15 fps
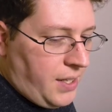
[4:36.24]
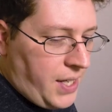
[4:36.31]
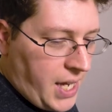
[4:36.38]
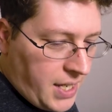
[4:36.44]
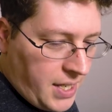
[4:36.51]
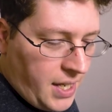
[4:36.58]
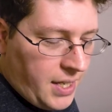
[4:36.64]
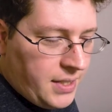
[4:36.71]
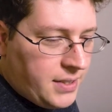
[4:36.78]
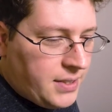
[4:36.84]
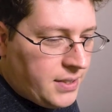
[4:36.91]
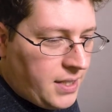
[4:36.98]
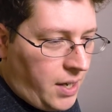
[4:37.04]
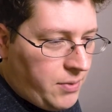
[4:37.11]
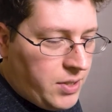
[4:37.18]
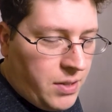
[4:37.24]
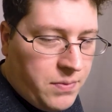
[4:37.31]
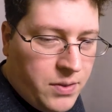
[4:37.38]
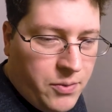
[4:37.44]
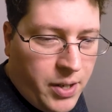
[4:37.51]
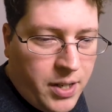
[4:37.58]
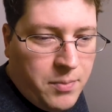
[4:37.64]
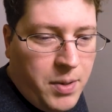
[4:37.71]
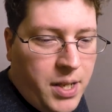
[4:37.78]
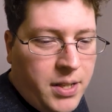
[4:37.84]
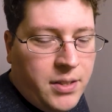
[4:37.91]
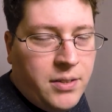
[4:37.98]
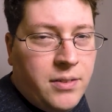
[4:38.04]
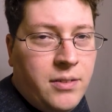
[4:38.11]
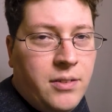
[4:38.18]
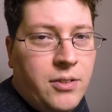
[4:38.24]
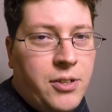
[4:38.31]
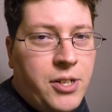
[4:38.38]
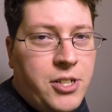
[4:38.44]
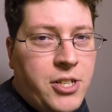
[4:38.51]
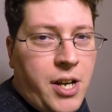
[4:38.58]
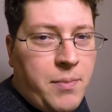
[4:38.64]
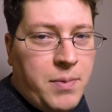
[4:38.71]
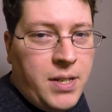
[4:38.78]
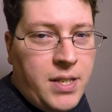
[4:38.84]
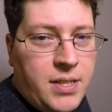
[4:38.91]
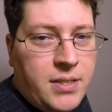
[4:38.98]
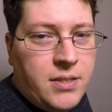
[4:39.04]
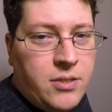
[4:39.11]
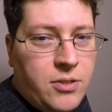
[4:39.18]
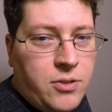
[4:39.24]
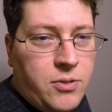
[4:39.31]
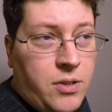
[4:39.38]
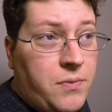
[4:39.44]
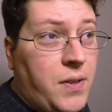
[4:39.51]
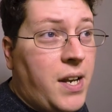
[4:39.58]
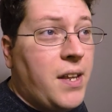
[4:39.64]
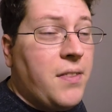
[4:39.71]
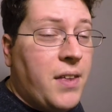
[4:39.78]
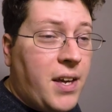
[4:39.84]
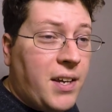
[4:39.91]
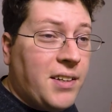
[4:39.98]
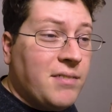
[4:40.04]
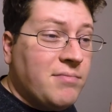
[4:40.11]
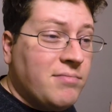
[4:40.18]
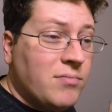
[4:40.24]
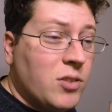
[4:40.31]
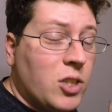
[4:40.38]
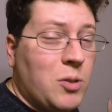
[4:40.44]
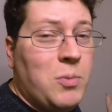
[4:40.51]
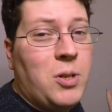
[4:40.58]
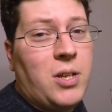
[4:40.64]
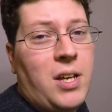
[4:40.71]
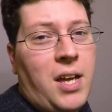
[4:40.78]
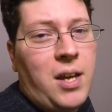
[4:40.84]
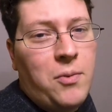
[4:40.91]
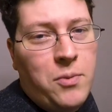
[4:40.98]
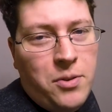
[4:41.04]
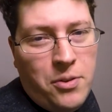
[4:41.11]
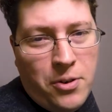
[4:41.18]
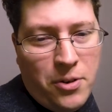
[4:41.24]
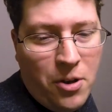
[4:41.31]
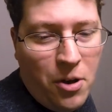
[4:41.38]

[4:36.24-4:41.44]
In that case, I would definitely recommend learning Japanese to, if anything, communicate with your